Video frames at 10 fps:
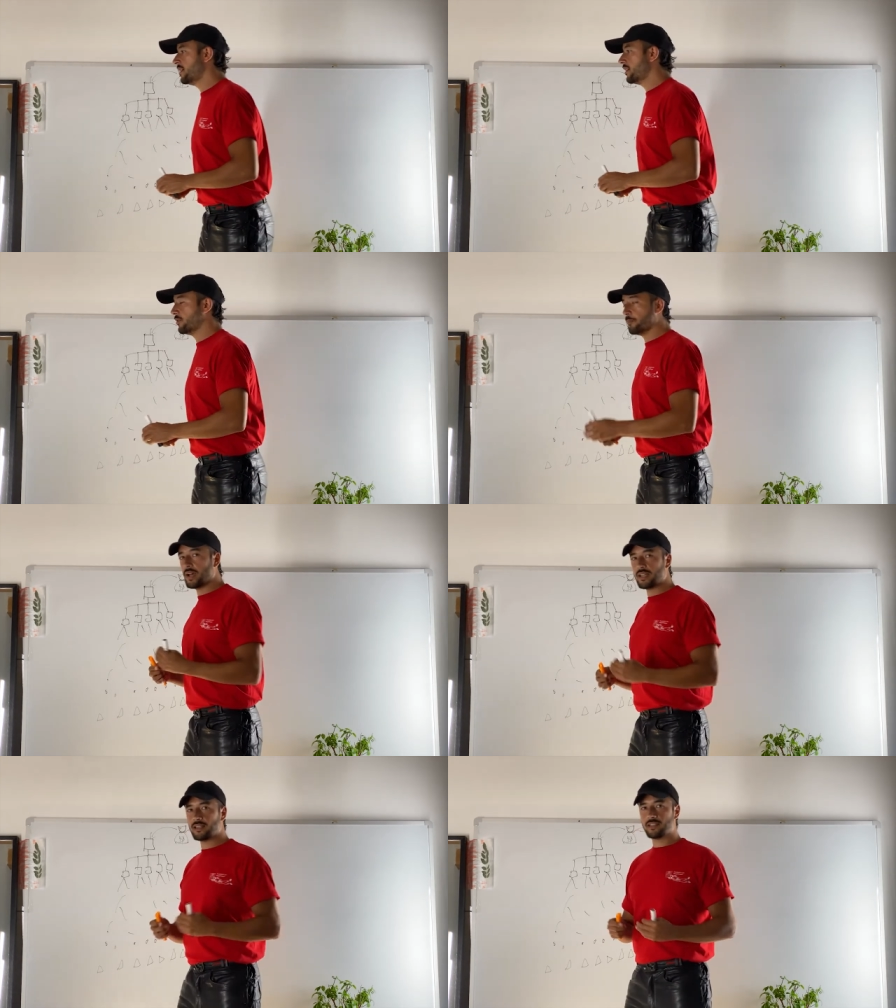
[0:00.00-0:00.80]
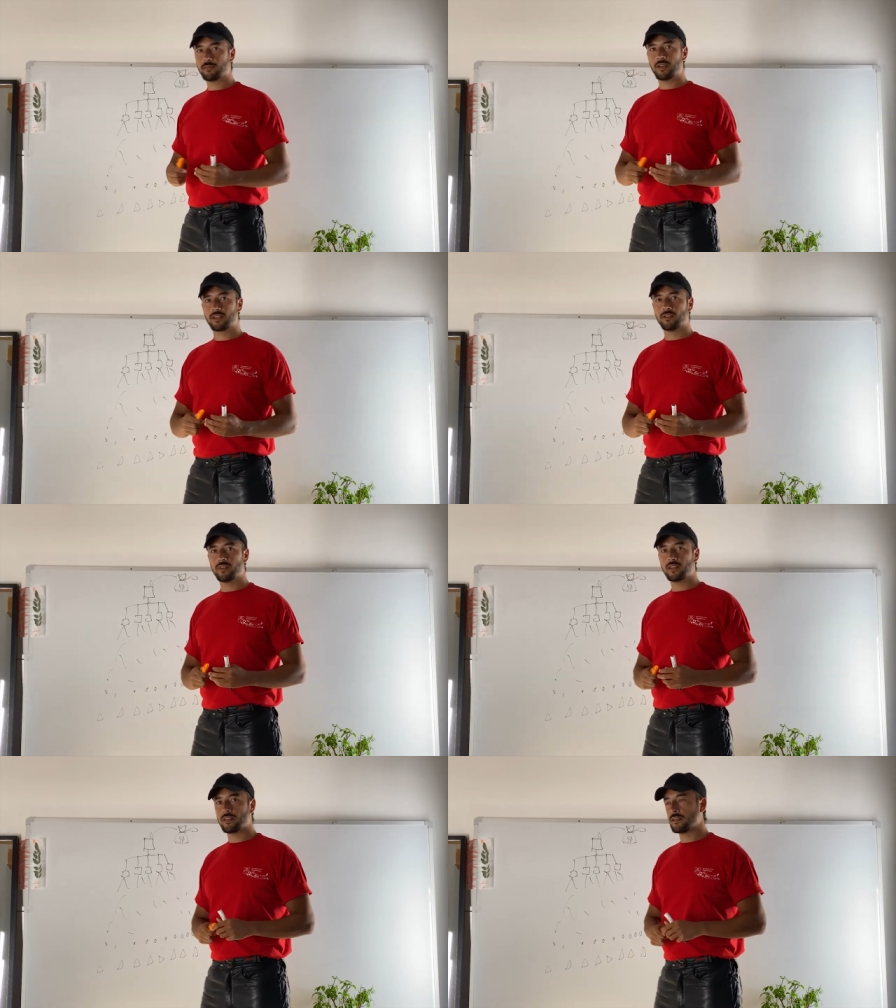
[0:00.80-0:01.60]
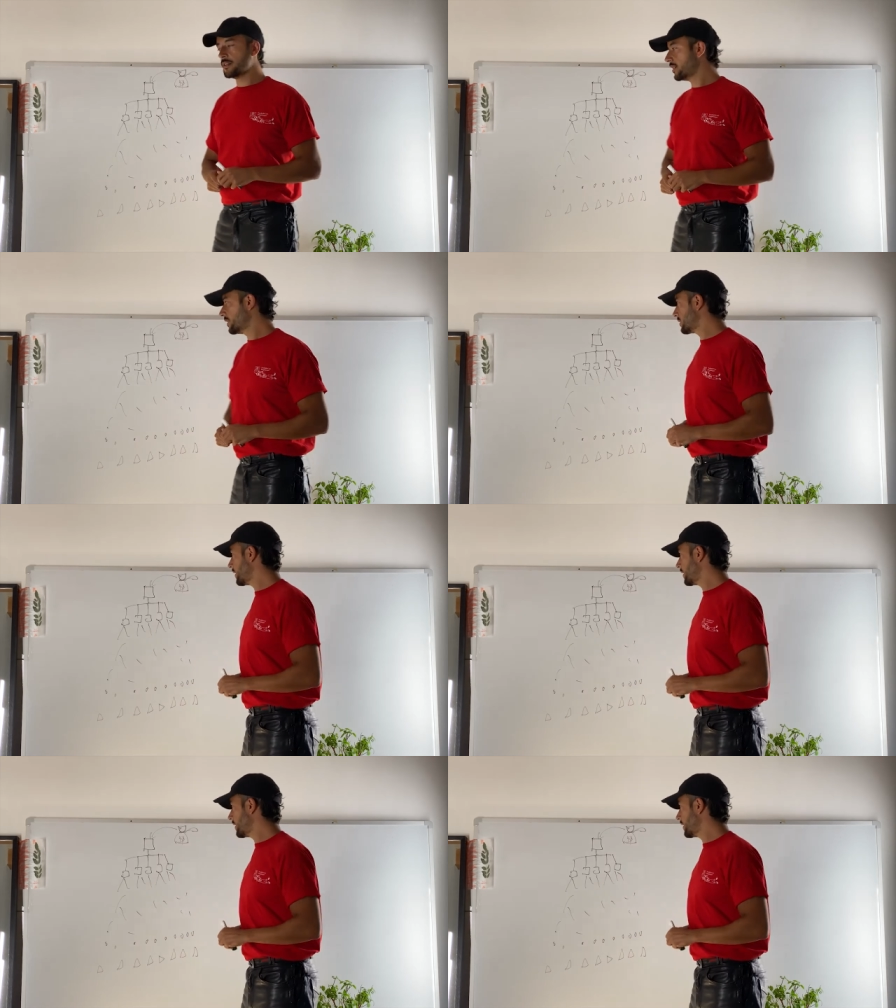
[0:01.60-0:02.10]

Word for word: The bad aspect of it is